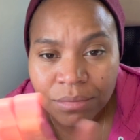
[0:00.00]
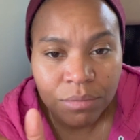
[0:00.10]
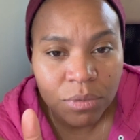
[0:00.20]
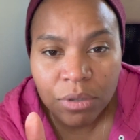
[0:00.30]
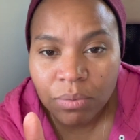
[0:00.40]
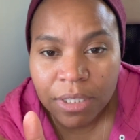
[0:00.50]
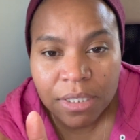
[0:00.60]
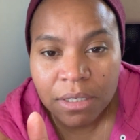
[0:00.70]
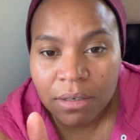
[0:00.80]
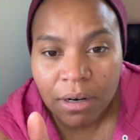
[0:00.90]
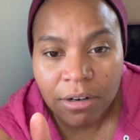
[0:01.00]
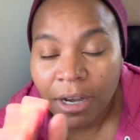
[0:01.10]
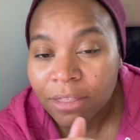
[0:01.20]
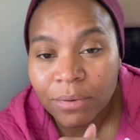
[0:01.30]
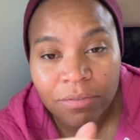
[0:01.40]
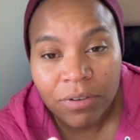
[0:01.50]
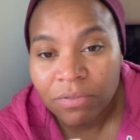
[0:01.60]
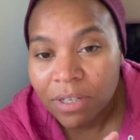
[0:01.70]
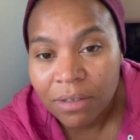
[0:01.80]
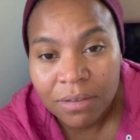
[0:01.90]
The rents here are not
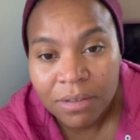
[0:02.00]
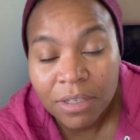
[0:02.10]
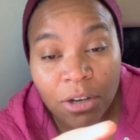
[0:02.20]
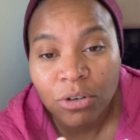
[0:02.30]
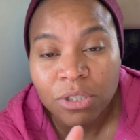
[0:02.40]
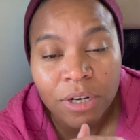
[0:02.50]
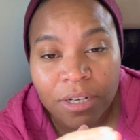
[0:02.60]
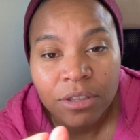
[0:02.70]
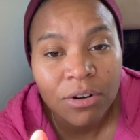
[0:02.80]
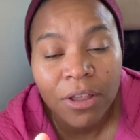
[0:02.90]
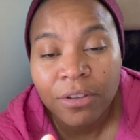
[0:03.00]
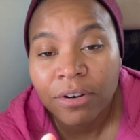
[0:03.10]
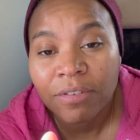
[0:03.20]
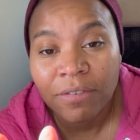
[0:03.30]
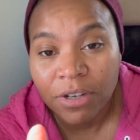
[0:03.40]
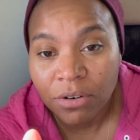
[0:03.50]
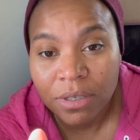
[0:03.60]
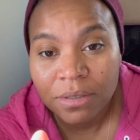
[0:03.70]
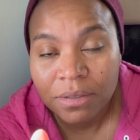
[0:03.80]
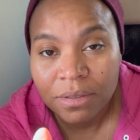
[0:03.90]
$350. No, sorry, they're not $3,500.
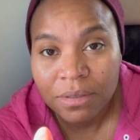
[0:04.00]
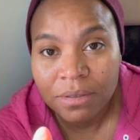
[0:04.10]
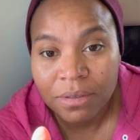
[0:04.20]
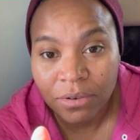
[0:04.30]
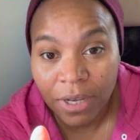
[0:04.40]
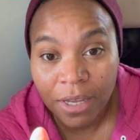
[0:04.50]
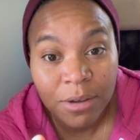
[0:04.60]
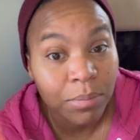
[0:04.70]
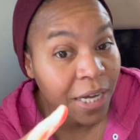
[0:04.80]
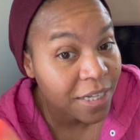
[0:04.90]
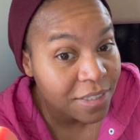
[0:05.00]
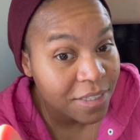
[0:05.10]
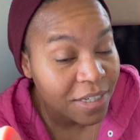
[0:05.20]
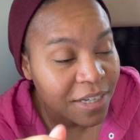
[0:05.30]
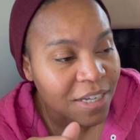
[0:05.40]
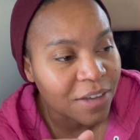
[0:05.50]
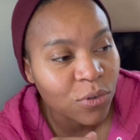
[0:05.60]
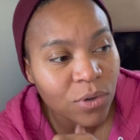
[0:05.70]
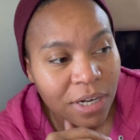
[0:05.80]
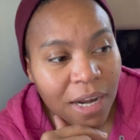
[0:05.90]
Okay, but if
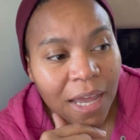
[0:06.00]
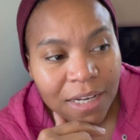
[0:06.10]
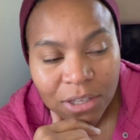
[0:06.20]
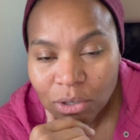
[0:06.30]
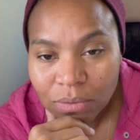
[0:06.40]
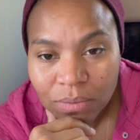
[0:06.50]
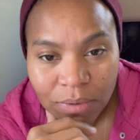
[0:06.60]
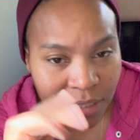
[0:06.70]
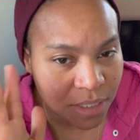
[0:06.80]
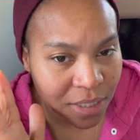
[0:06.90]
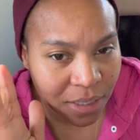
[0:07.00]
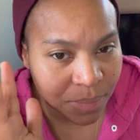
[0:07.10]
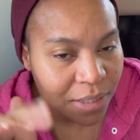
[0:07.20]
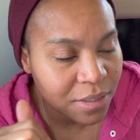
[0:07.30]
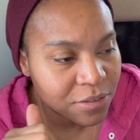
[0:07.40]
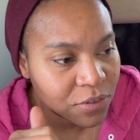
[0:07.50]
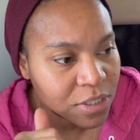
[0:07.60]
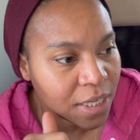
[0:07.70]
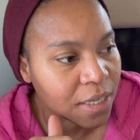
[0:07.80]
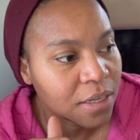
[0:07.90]
you did an ADU, right? Just think about this for a
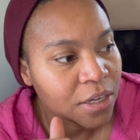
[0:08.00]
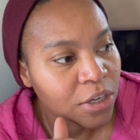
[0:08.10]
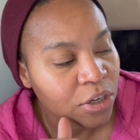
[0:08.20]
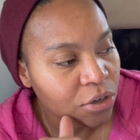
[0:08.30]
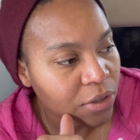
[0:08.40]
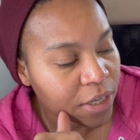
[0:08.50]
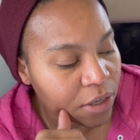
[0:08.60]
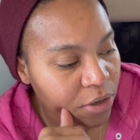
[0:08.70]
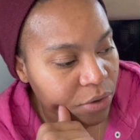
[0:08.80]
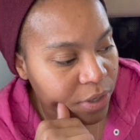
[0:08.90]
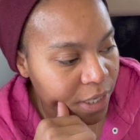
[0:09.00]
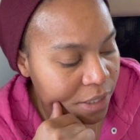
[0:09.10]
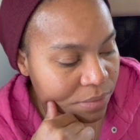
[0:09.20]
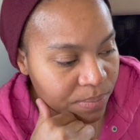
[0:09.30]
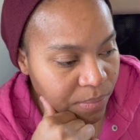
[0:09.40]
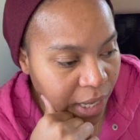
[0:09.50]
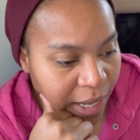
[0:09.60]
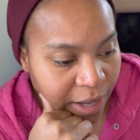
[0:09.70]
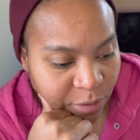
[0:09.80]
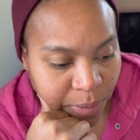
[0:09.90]
second. You're like, oh, okay, I
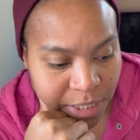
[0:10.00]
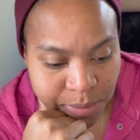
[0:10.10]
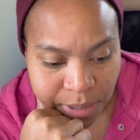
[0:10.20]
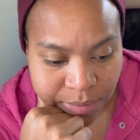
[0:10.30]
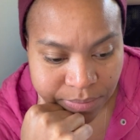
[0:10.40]
have a basement.